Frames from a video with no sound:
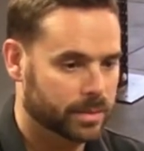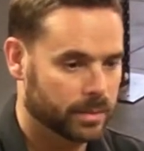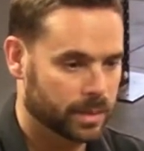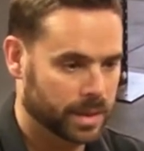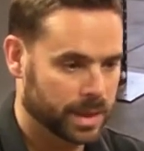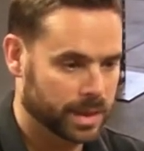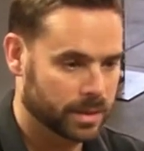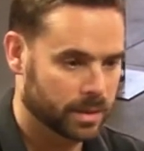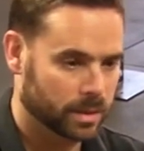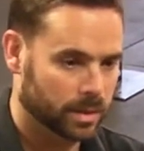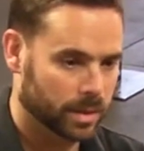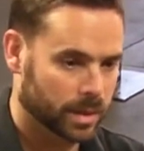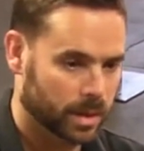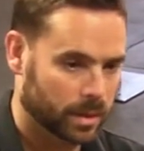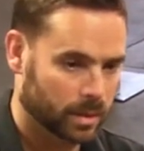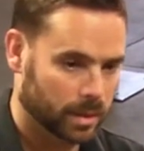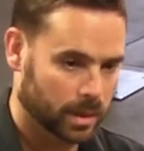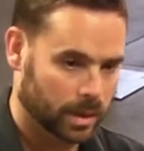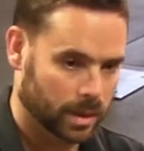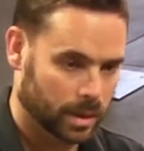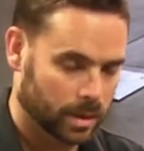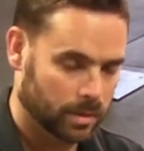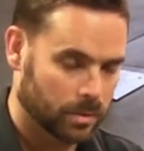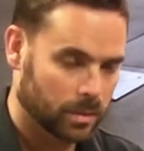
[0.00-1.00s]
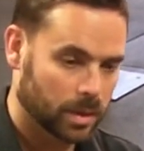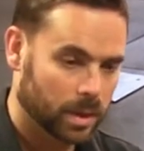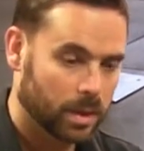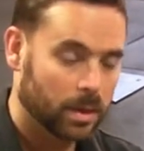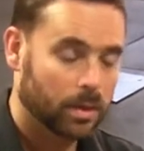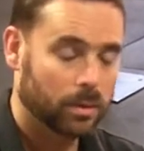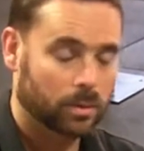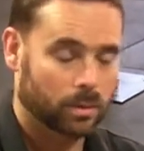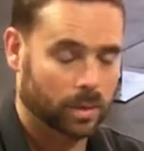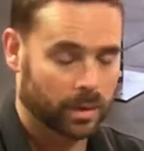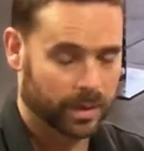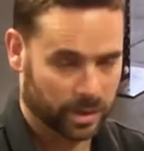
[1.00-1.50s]
we need to look at,
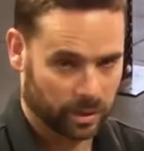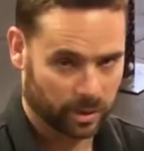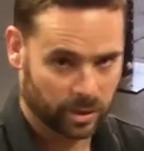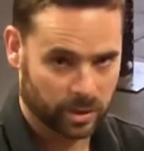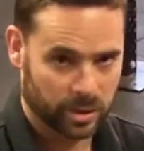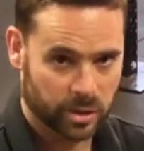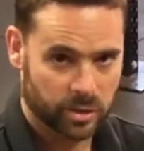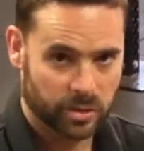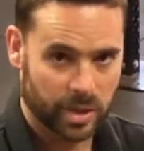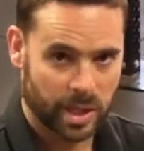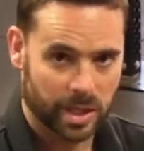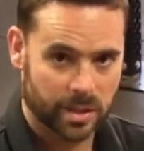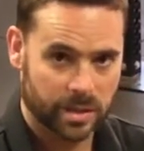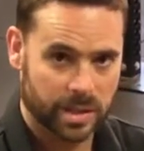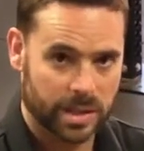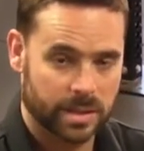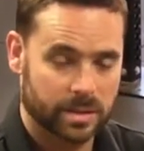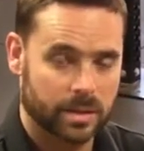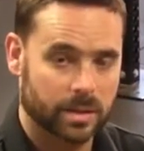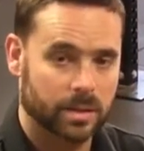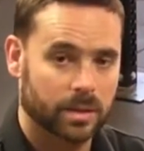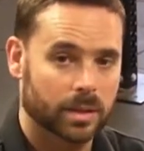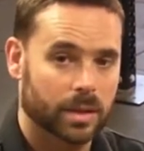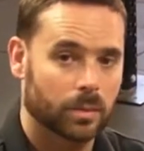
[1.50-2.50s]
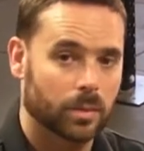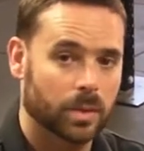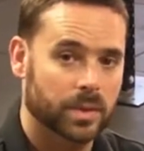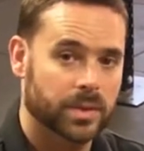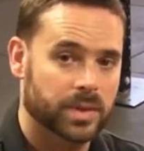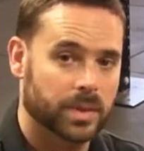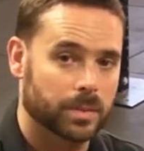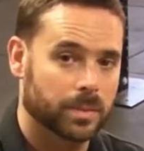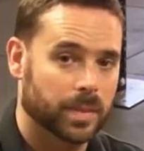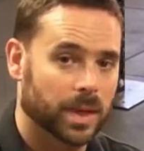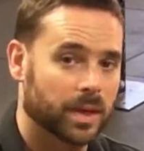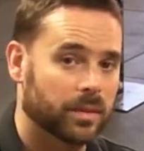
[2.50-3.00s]
I think a good strategy is to look at what's
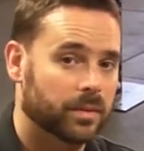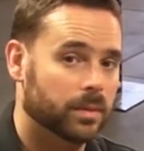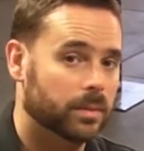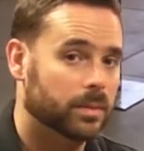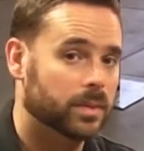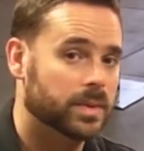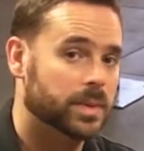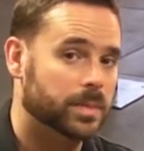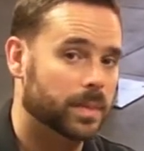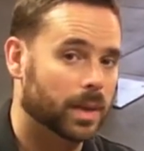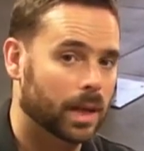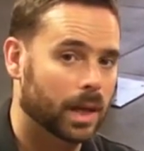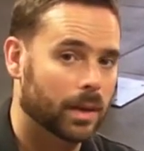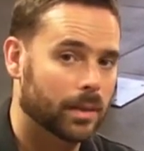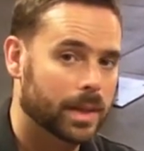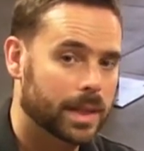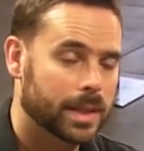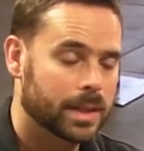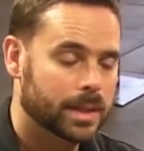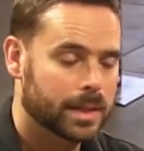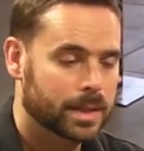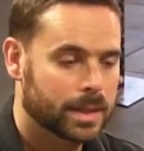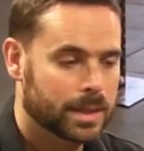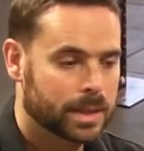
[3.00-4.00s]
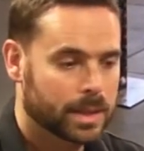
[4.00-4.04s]
above and what's below it.